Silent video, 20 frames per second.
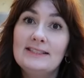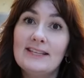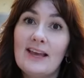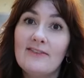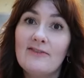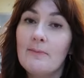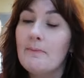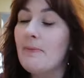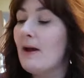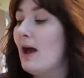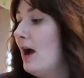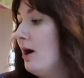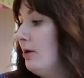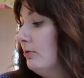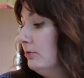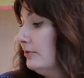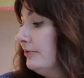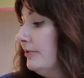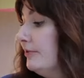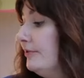£7
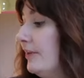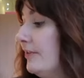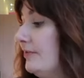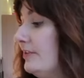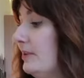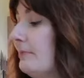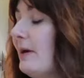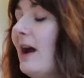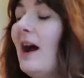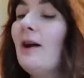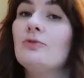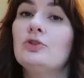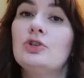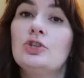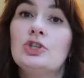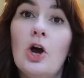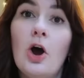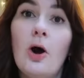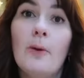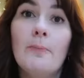off a £50
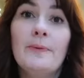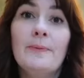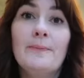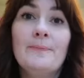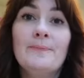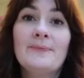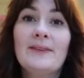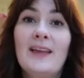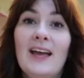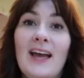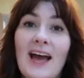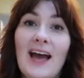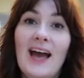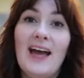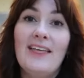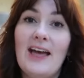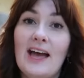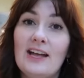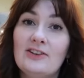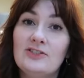shop.
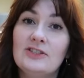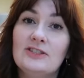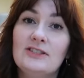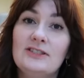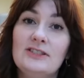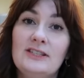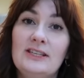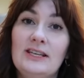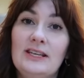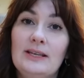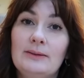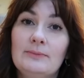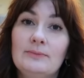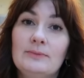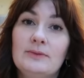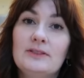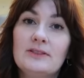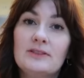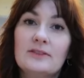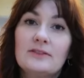And that just seems...